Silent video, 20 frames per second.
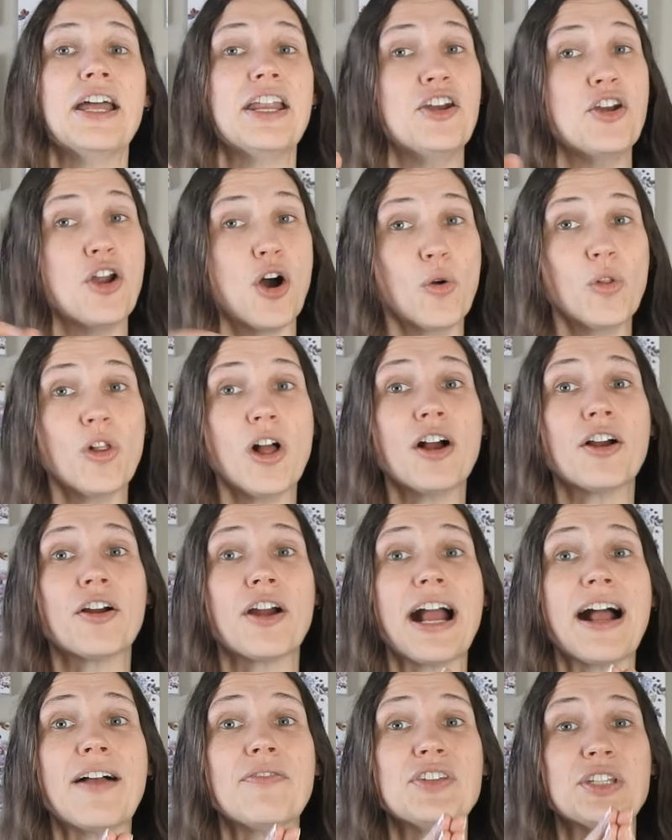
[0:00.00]
no
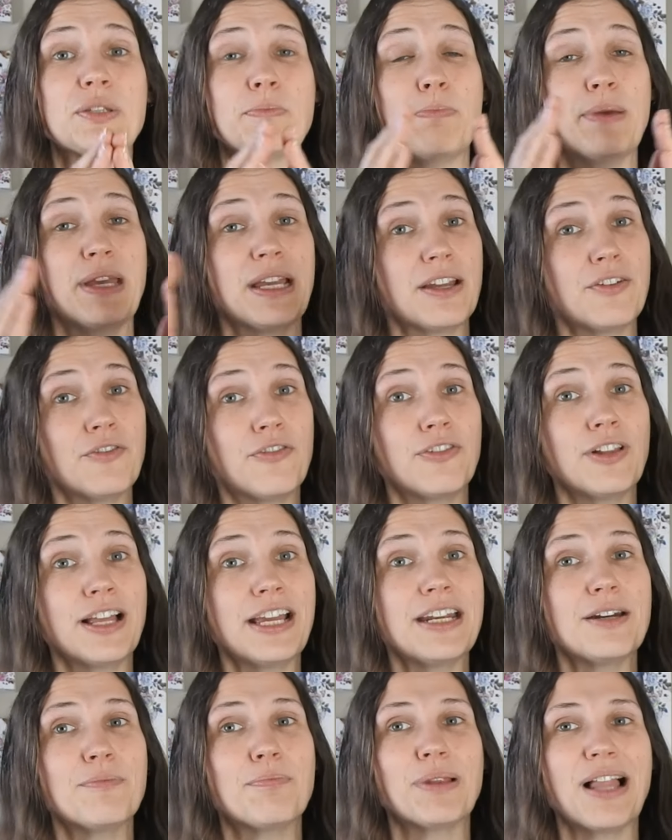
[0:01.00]
longer have this big
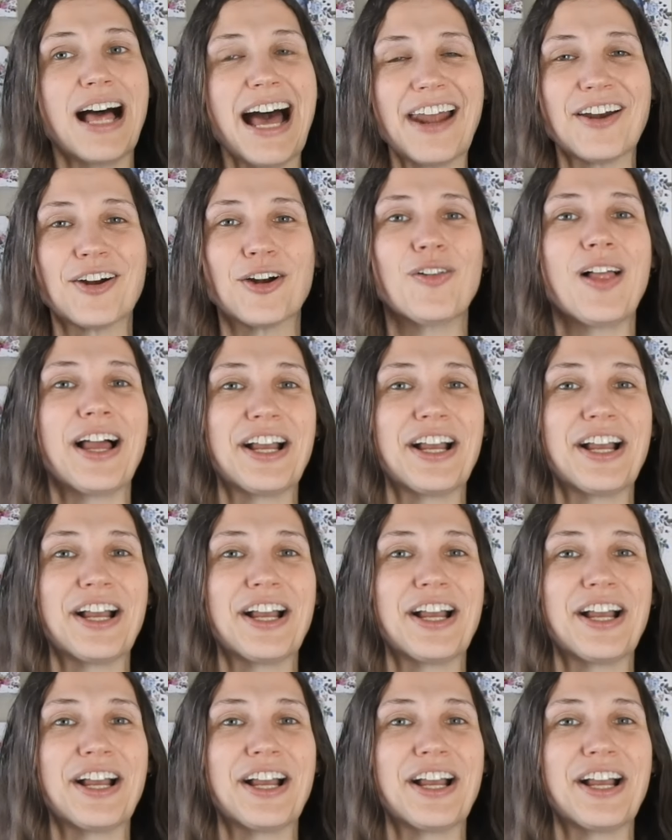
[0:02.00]
inflated bladder